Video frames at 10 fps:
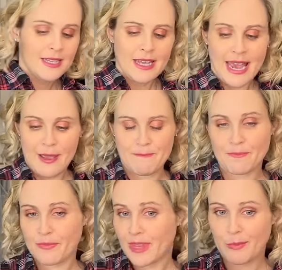
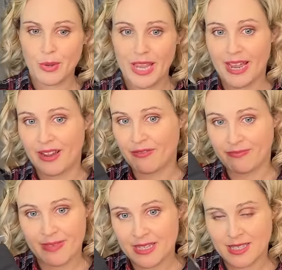And we have
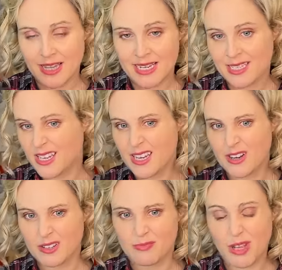this elastic here.
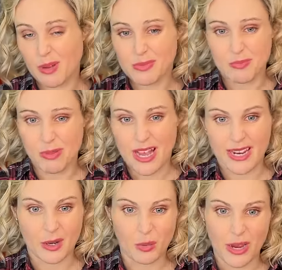It comes in
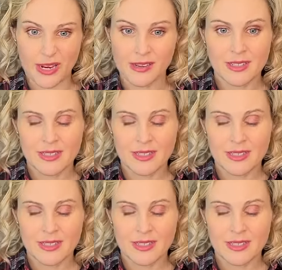black and white.